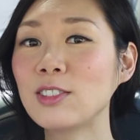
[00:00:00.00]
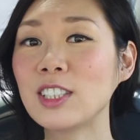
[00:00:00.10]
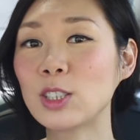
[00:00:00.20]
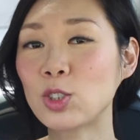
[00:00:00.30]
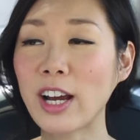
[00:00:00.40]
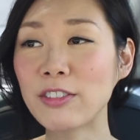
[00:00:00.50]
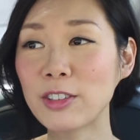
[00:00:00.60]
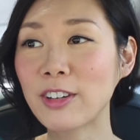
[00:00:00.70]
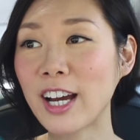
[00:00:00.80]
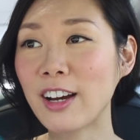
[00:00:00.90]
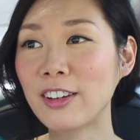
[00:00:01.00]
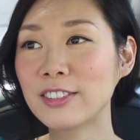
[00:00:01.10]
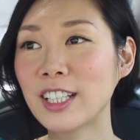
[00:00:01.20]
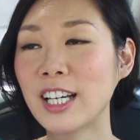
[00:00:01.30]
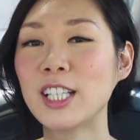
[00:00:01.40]
you need to drive it
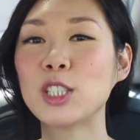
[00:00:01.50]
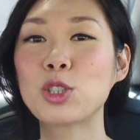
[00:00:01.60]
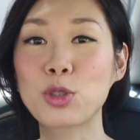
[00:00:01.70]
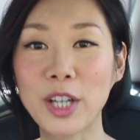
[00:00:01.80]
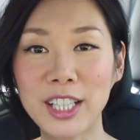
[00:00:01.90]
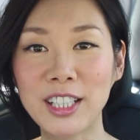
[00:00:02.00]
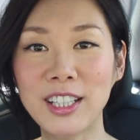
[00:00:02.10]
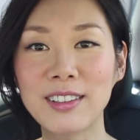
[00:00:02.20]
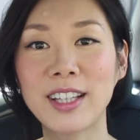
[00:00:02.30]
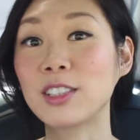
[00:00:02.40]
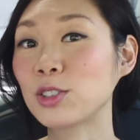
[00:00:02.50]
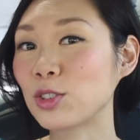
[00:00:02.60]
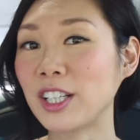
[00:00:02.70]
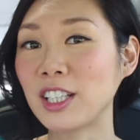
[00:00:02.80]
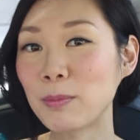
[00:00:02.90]
around, train it like you're
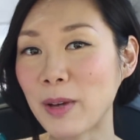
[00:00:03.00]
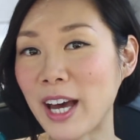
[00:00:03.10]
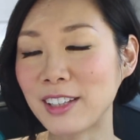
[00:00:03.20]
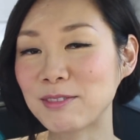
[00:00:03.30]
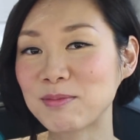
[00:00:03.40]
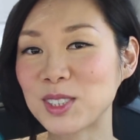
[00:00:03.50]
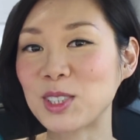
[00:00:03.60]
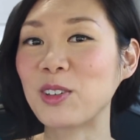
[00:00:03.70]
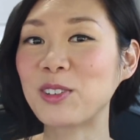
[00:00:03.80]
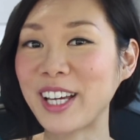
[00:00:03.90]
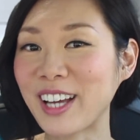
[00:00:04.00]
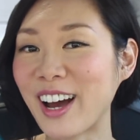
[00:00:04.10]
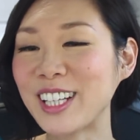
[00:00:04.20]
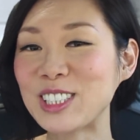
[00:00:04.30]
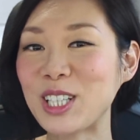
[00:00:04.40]
training a pet. So like
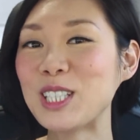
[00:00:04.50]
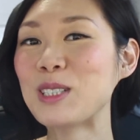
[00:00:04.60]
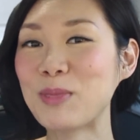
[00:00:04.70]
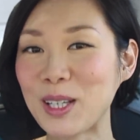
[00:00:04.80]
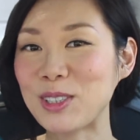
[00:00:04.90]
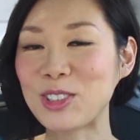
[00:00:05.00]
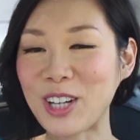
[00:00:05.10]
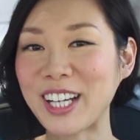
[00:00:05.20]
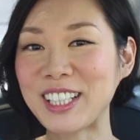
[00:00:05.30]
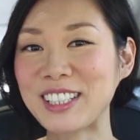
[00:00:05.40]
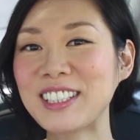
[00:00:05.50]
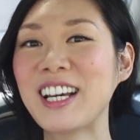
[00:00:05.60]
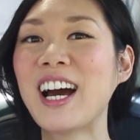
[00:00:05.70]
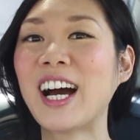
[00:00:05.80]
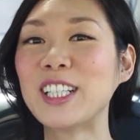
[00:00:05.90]
I trained a Baby Dragon,
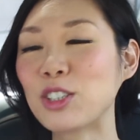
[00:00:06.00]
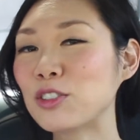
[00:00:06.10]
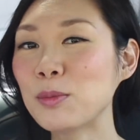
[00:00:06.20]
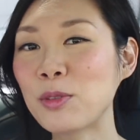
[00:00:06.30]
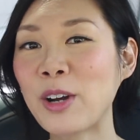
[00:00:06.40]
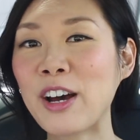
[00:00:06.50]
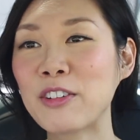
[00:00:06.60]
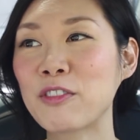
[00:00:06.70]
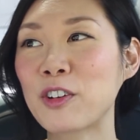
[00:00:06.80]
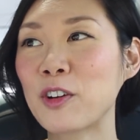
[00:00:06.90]
I drove him around